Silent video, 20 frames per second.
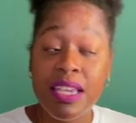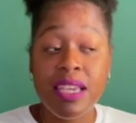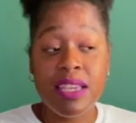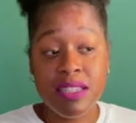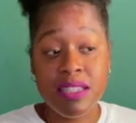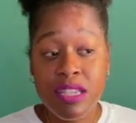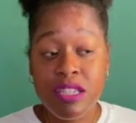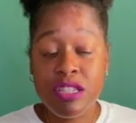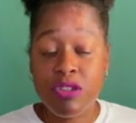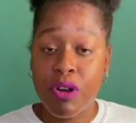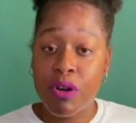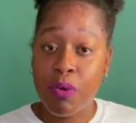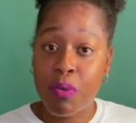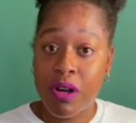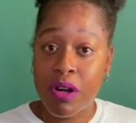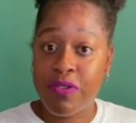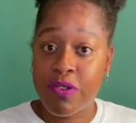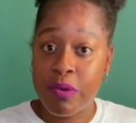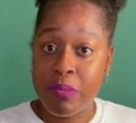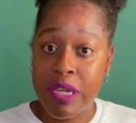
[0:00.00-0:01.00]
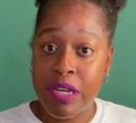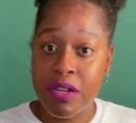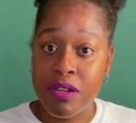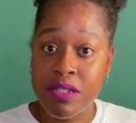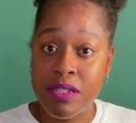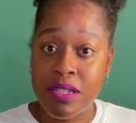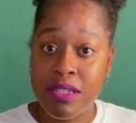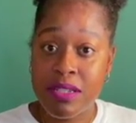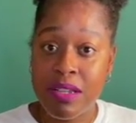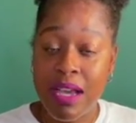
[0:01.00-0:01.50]
is this going to work for me or
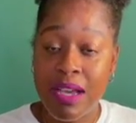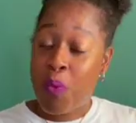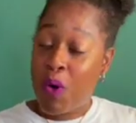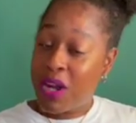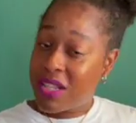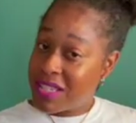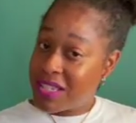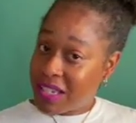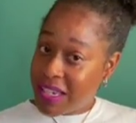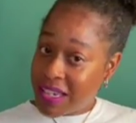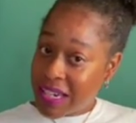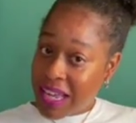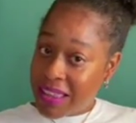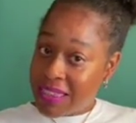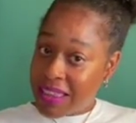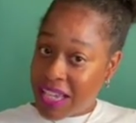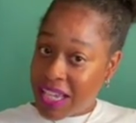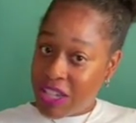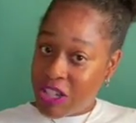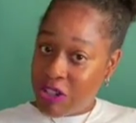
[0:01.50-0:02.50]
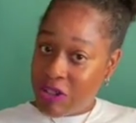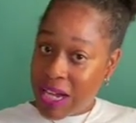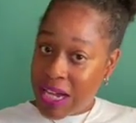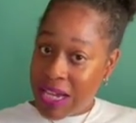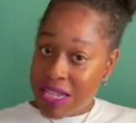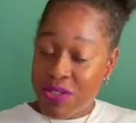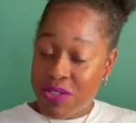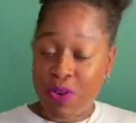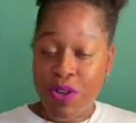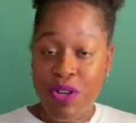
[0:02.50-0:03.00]
is this not? Once again, I thank you
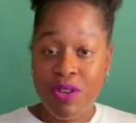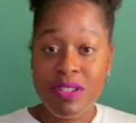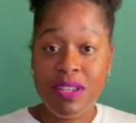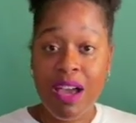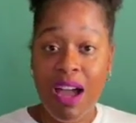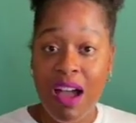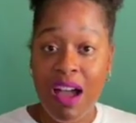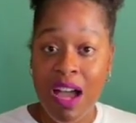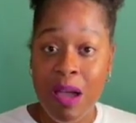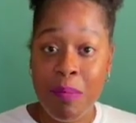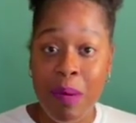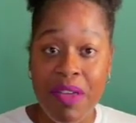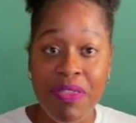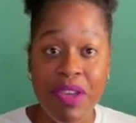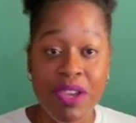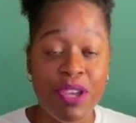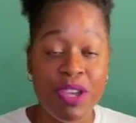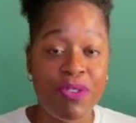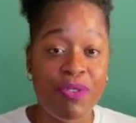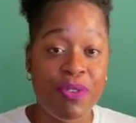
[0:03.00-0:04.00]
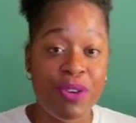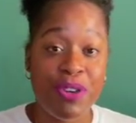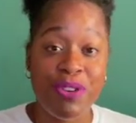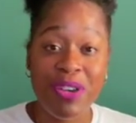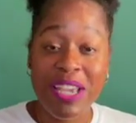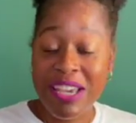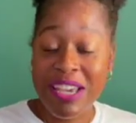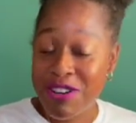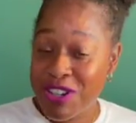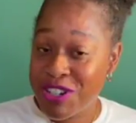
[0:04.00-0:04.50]
guys for your time. I thank you for your
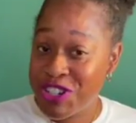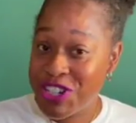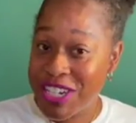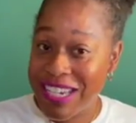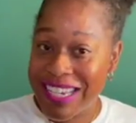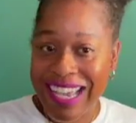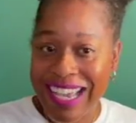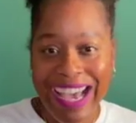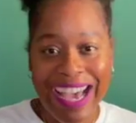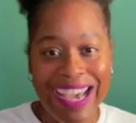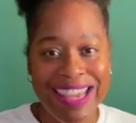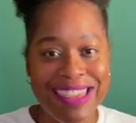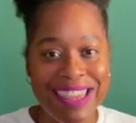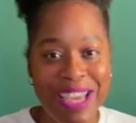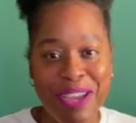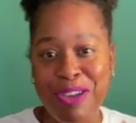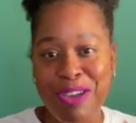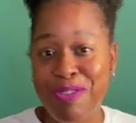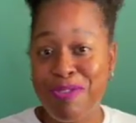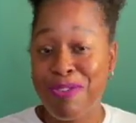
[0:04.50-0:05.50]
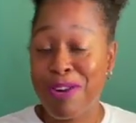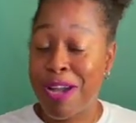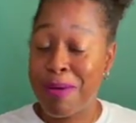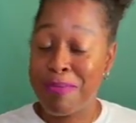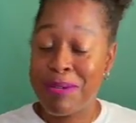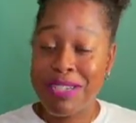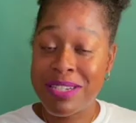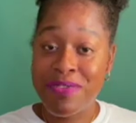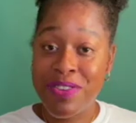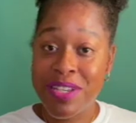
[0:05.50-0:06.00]
energy. I thank you for
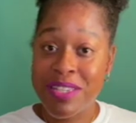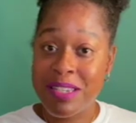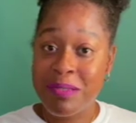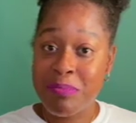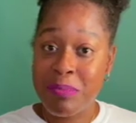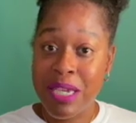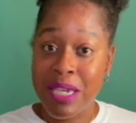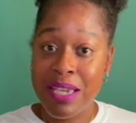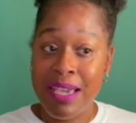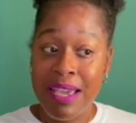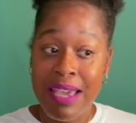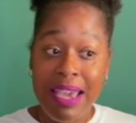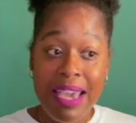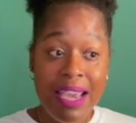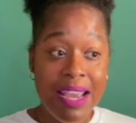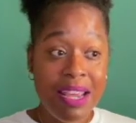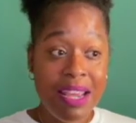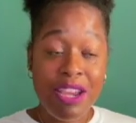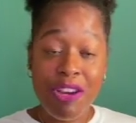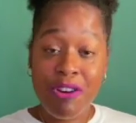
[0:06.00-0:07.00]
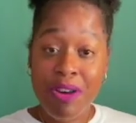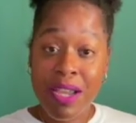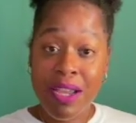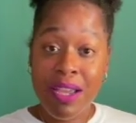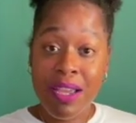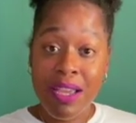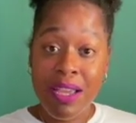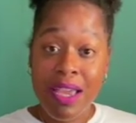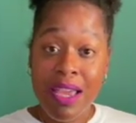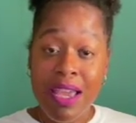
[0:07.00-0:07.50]
coming to visit me and
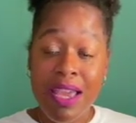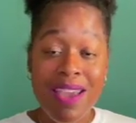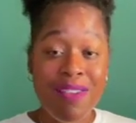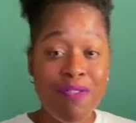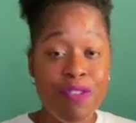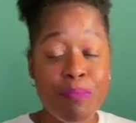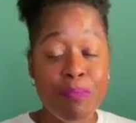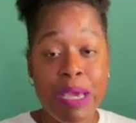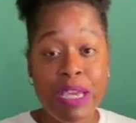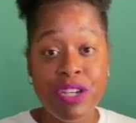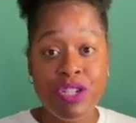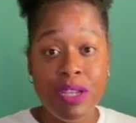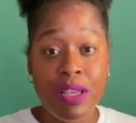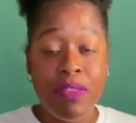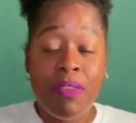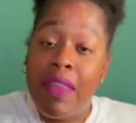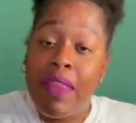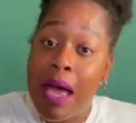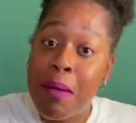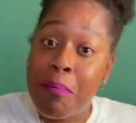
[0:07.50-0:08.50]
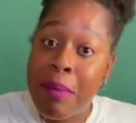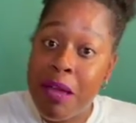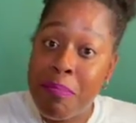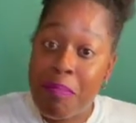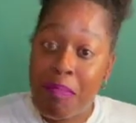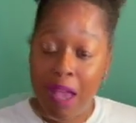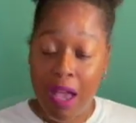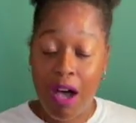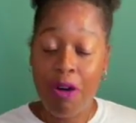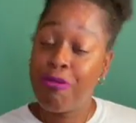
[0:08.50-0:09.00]
hearing information that may
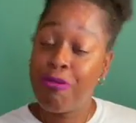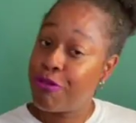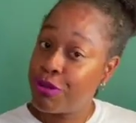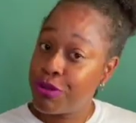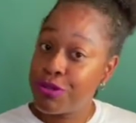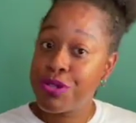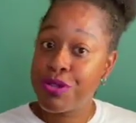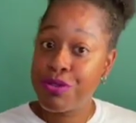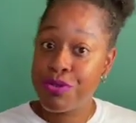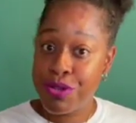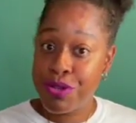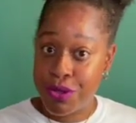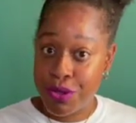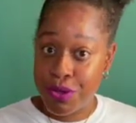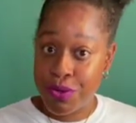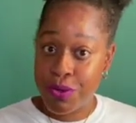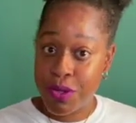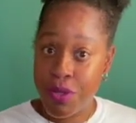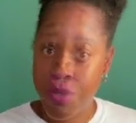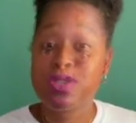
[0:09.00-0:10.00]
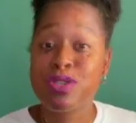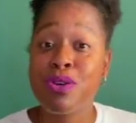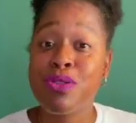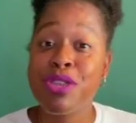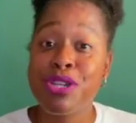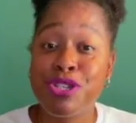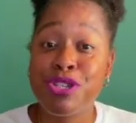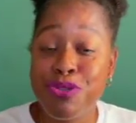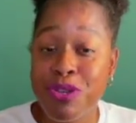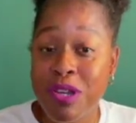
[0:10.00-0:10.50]
be helpful to you so
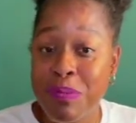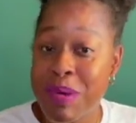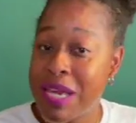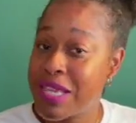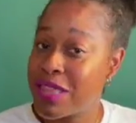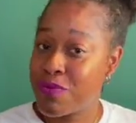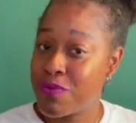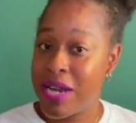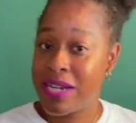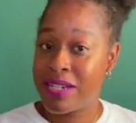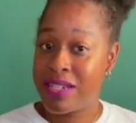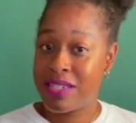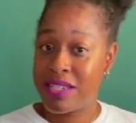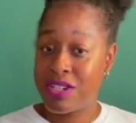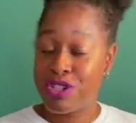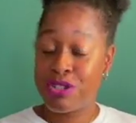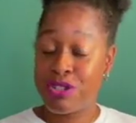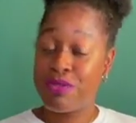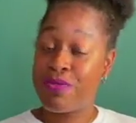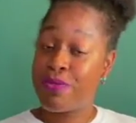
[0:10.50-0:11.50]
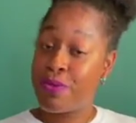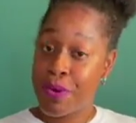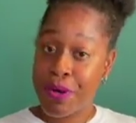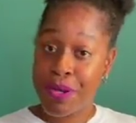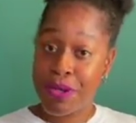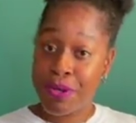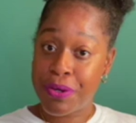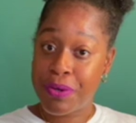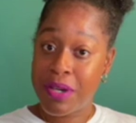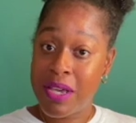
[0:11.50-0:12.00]
that you can make the right decisions for
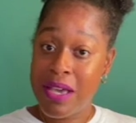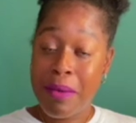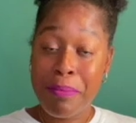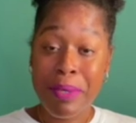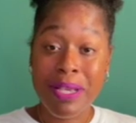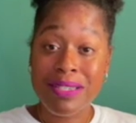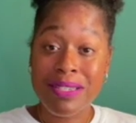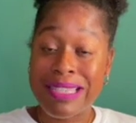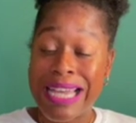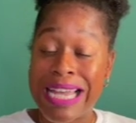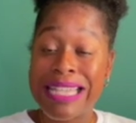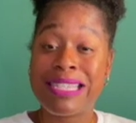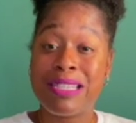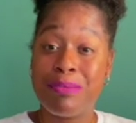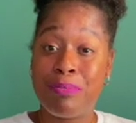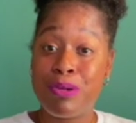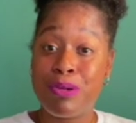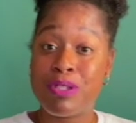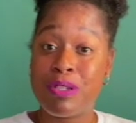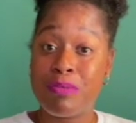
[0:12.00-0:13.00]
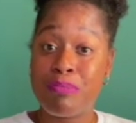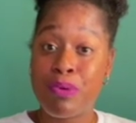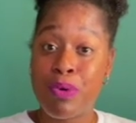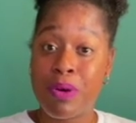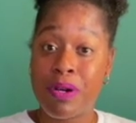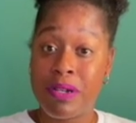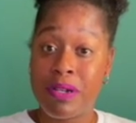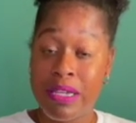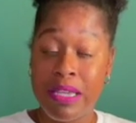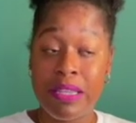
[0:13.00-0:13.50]
you, because that's the most
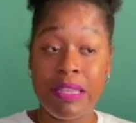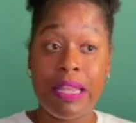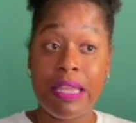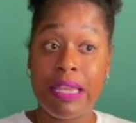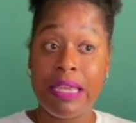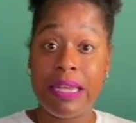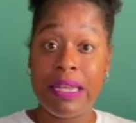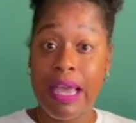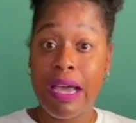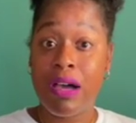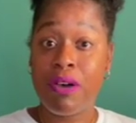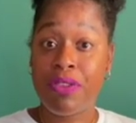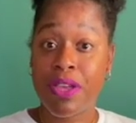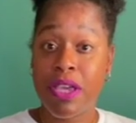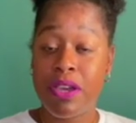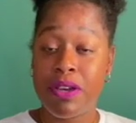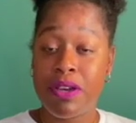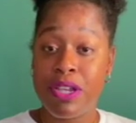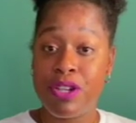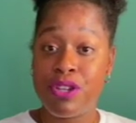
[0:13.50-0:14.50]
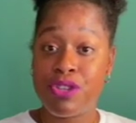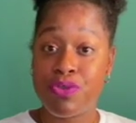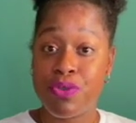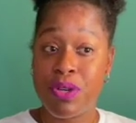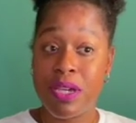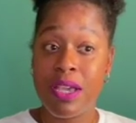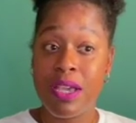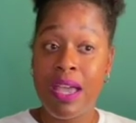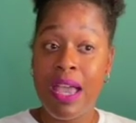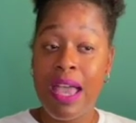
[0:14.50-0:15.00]
important in the healthcare
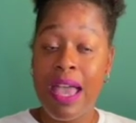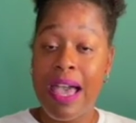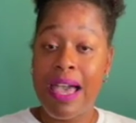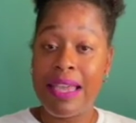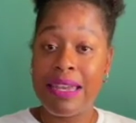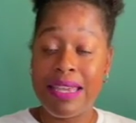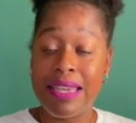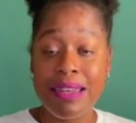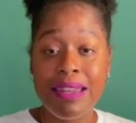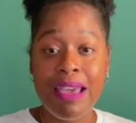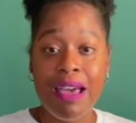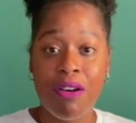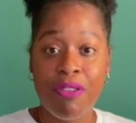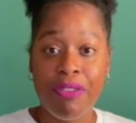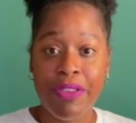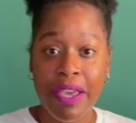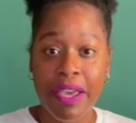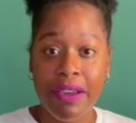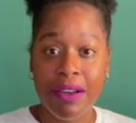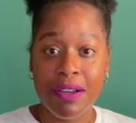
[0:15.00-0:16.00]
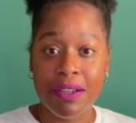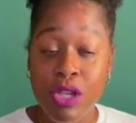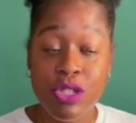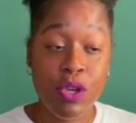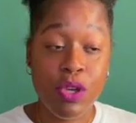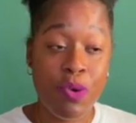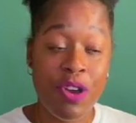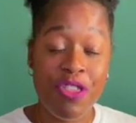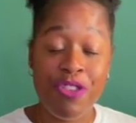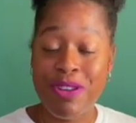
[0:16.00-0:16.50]
industry and in healthcare.
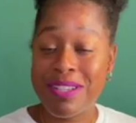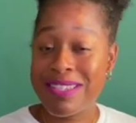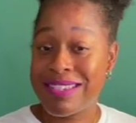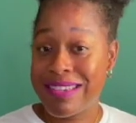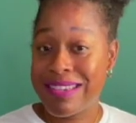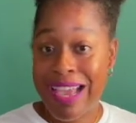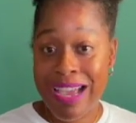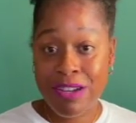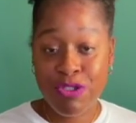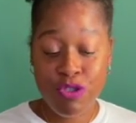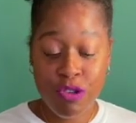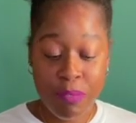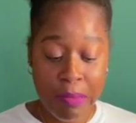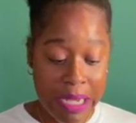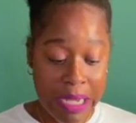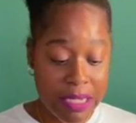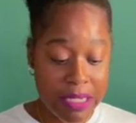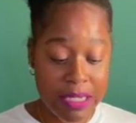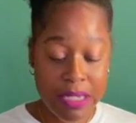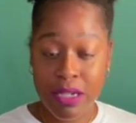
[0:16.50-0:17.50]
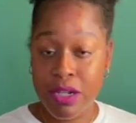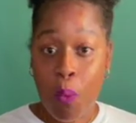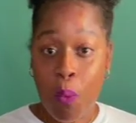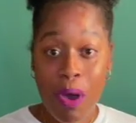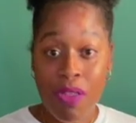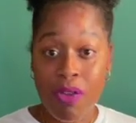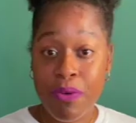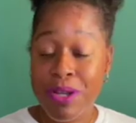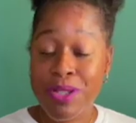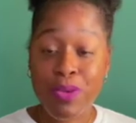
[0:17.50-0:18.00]
So whether it's natural medicine,
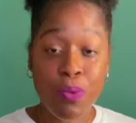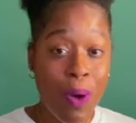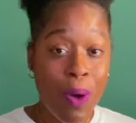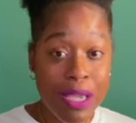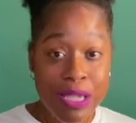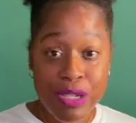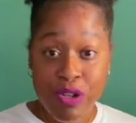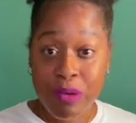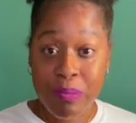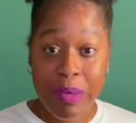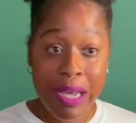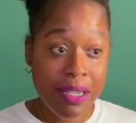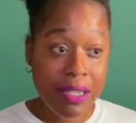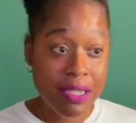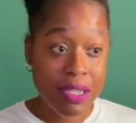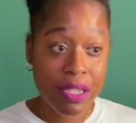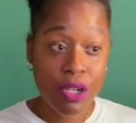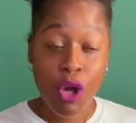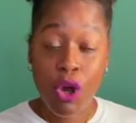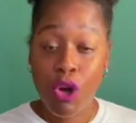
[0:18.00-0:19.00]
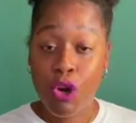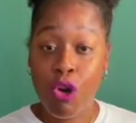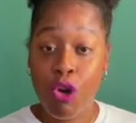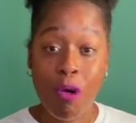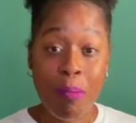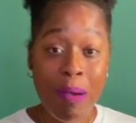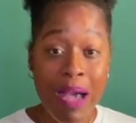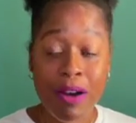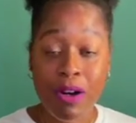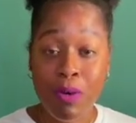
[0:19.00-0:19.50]
whether it's Western medicine, no
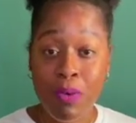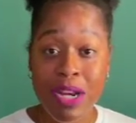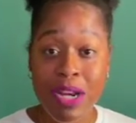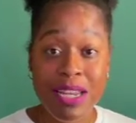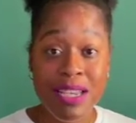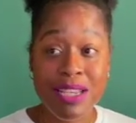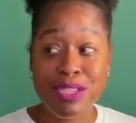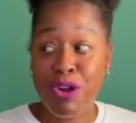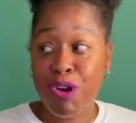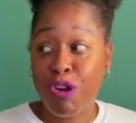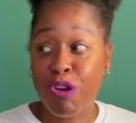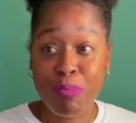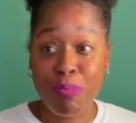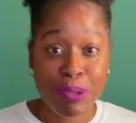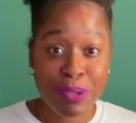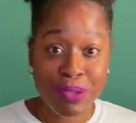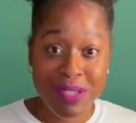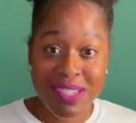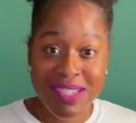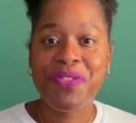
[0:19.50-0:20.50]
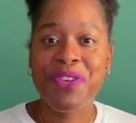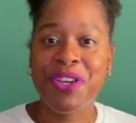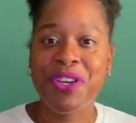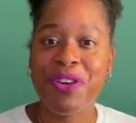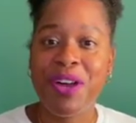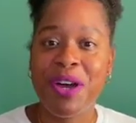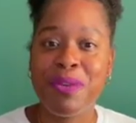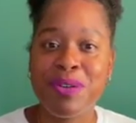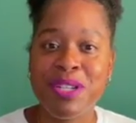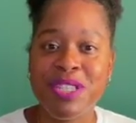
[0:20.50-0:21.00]
matter what it is, herbals,
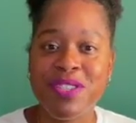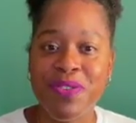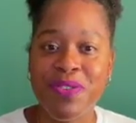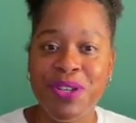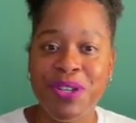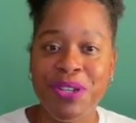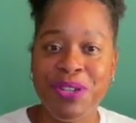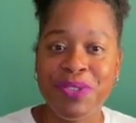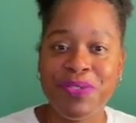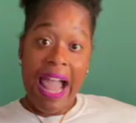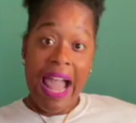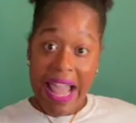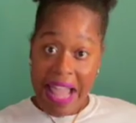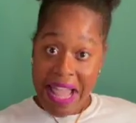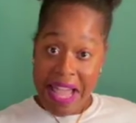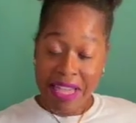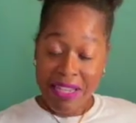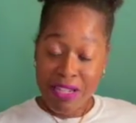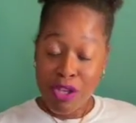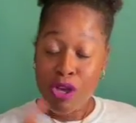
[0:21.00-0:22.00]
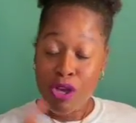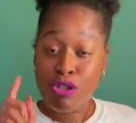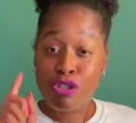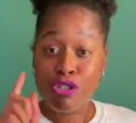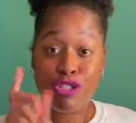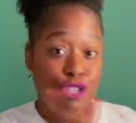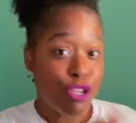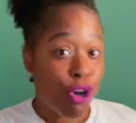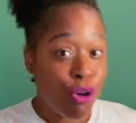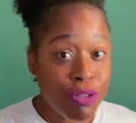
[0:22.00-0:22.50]
figure out what's for you. And
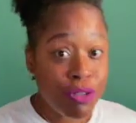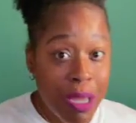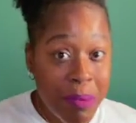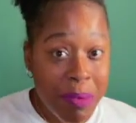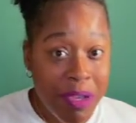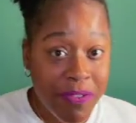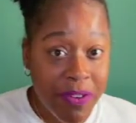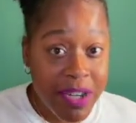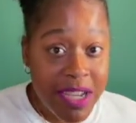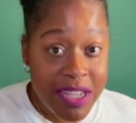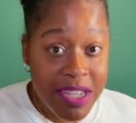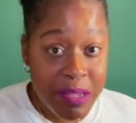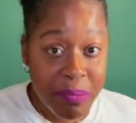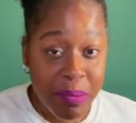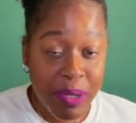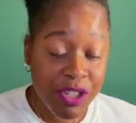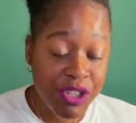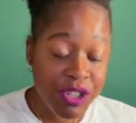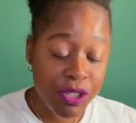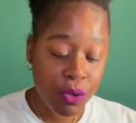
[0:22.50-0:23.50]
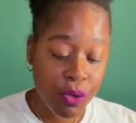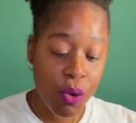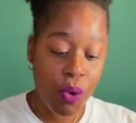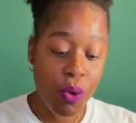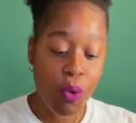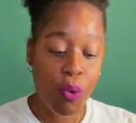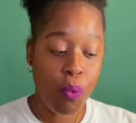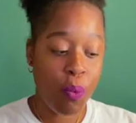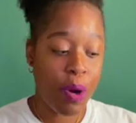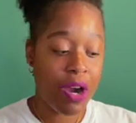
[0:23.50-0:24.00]
don't let me forget to mention
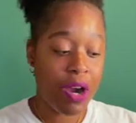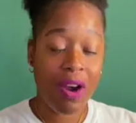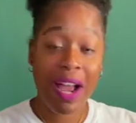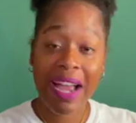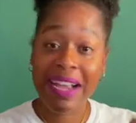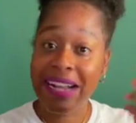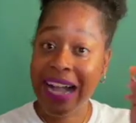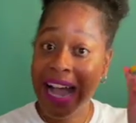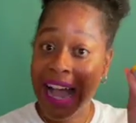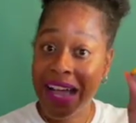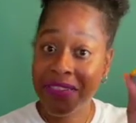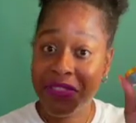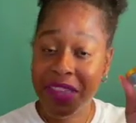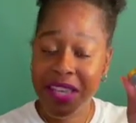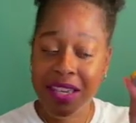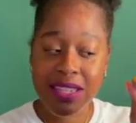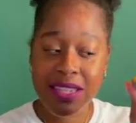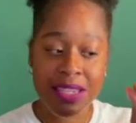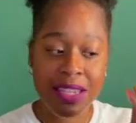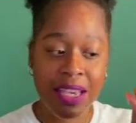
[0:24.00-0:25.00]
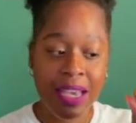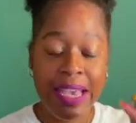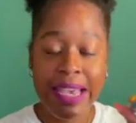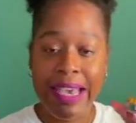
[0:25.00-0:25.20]
where I got this.